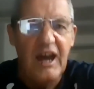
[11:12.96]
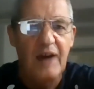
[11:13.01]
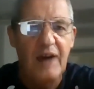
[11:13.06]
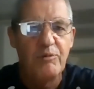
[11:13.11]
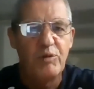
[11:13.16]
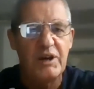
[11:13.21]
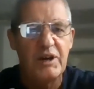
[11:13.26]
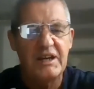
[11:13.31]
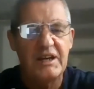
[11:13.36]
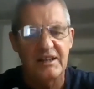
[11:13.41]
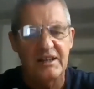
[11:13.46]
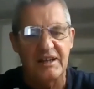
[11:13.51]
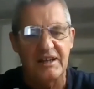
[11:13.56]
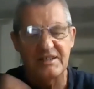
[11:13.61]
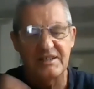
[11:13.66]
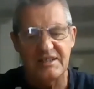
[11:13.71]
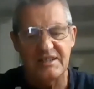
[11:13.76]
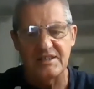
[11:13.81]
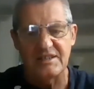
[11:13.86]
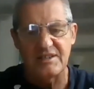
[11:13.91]
and we can
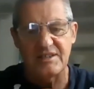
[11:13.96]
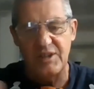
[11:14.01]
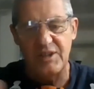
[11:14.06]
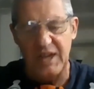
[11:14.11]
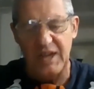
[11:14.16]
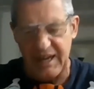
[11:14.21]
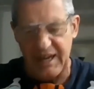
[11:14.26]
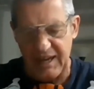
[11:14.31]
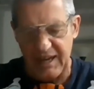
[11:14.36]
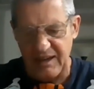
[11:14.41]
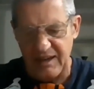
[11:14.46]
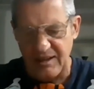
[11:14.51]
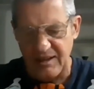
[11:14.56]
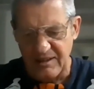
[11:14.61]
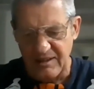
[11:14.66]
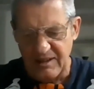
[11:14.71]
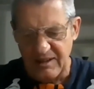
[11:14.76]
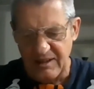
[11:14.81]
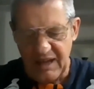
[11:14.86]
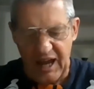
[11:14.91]
exist there
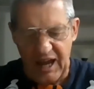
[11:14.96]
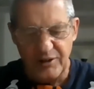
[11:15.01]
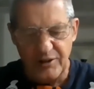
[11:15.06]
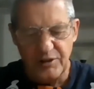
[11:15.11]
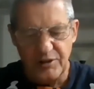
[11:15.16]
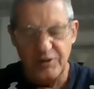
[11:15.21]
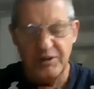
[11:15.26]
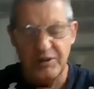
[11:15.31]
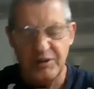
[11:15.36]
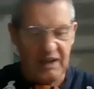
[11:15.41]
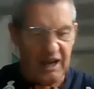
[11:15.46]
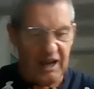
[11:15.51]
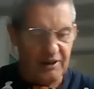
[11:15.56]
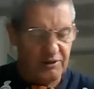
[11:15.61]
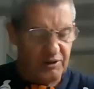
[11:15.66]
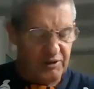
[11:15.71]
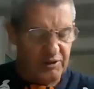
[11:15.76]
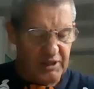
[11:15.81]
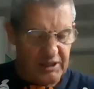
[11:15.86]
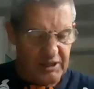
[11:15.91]

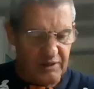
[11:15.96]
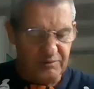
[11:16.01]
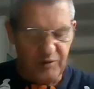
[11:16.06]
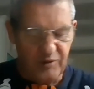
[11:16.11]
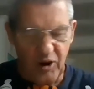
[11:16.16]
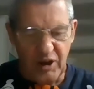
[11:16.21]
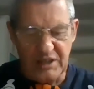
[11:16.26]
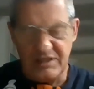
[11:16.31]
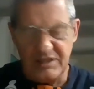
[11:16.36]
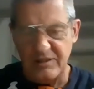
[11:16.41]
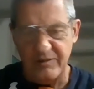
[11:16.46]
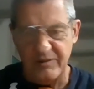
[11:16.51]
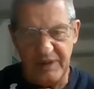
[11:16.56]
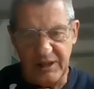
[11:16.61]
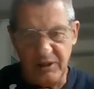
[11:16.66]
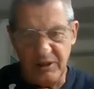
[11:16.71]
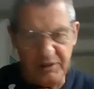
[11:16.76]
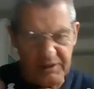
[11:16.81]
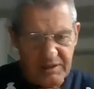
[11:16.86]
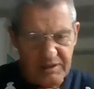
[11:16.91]
under the advice of
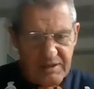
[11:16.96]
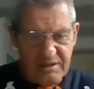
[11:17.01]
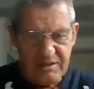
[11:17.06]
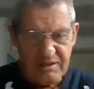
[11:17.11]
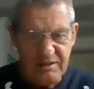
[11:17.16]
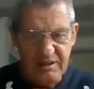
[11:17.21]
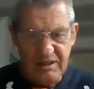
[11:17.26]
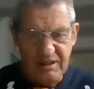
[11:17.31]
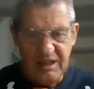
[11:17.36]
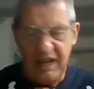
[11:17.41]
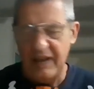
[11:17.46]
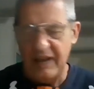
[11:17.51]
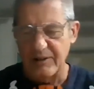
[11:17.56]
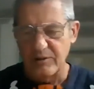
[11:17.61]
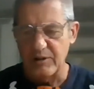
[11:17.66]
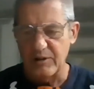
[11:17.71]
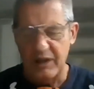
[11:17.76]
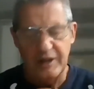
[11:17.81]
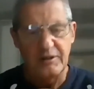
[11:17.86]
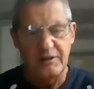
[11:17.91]
elders
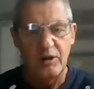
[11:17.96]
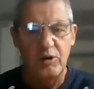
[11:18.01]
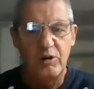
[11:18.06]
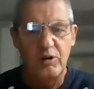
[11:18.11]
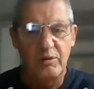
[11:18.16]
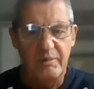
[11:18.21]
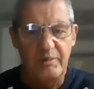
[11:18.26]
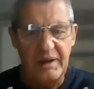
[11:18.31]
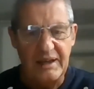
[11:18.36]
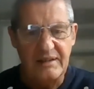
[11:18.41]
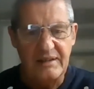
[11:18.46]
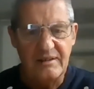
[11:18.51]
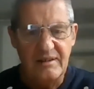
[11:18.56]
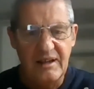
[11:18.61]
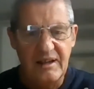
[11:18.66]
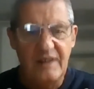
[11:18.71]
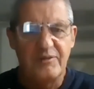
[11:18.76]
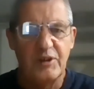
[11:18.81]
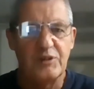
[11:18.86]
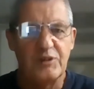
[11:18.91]
and lawmen,
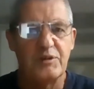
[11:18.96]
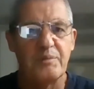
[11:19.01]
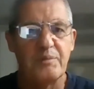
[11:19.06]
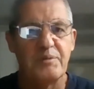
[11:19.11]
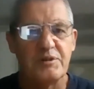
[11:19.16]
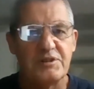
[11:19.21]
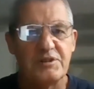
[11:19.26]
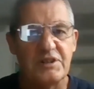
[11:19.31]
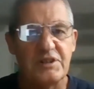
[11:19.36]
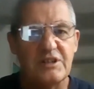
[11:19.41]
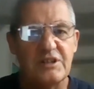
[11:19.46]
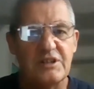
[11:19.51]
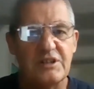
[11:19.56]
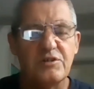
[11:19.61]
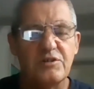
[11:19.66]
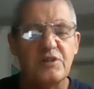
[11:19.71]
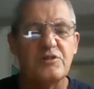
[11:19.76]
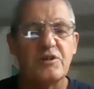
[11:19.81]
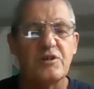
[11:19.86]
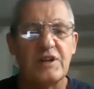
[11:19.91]
that the procedure
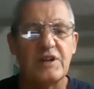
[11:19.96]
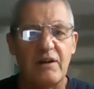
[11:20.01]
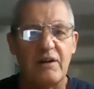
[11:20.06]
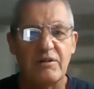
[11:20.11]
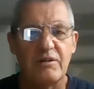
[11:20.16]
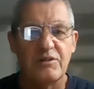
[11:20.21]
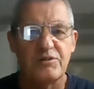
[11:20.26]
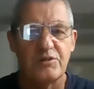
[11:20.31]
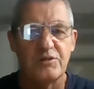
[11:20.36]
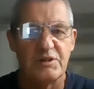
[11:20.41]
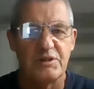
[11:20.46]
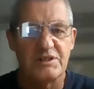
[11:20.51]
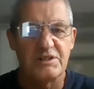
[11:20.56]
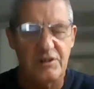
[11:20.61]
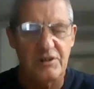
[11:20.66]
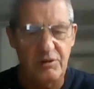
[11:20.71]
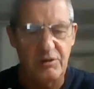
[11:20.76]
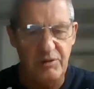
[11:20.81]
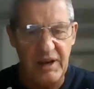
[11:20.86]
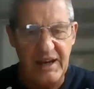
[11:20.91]
that you're going through is
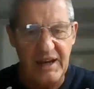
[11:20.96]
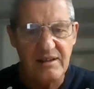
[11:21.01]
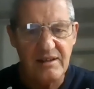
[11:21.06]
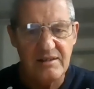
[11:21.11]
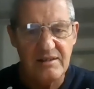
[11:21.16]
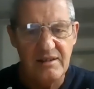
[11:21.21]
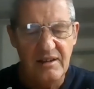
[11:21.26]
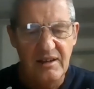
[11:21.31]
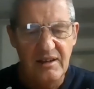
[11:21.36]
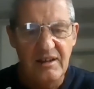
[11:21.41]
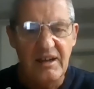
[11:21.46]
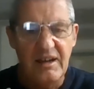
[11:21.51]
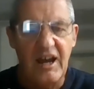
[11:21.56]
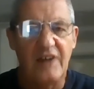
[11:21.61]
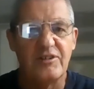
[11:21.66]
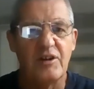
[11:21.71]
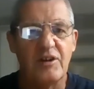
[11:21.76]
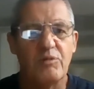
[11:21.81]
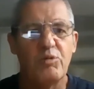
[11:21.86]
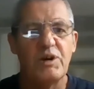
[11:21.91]
correct,
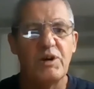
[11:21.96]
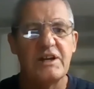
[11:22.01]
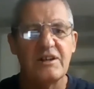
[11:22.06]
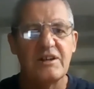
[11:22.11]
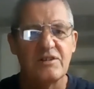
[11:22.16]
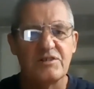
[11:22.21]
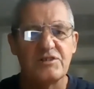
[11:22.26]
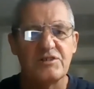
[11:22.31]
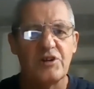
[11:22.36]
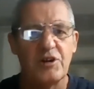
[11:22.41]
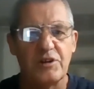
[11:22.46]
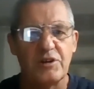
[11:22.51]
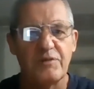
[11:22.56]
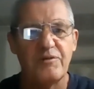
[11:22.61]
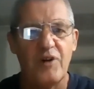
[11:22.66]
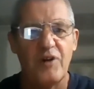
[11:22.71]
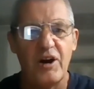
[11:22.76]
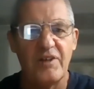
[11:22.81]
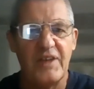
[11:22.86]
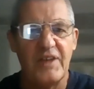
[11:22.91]
and that we can
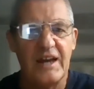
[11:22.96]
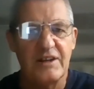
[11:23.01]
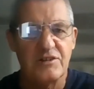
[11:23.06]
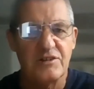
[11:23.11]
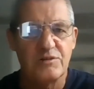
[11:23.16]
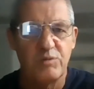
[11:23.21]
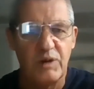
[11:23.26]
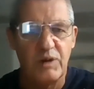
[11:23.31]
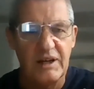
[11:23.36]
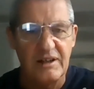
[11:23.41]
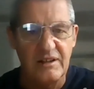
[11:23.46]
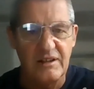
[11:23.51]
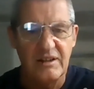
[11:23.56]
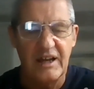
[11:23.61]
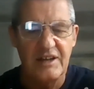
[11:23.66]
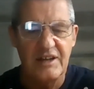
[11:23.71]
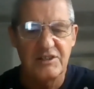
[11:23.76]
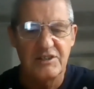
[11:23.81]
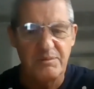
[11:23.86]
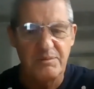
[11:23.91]
certify that as well
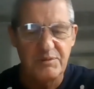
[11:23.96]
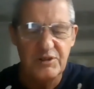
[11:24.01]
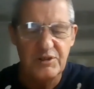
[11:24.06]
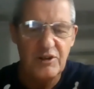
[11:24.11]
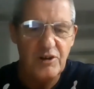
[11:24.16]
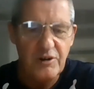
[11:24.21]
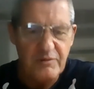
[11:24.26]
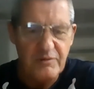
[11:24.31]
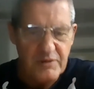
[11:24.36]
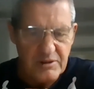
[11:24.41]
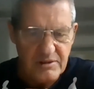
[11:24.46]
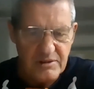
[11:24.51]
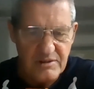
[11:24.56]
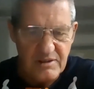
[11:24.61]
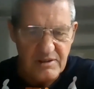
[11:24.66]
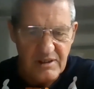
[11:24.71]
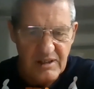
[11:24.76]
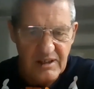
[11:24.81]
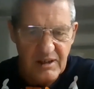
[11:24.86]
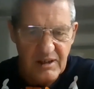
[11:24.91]
as
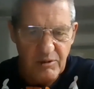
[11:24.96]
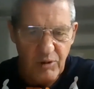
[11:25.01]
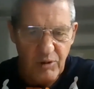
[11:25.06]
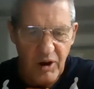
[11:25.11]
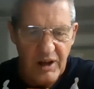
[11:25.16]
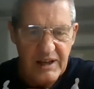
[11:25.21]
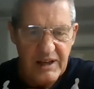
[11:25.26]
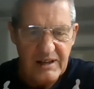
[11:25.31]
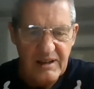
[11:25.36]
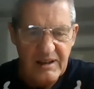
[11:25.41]
observers, right?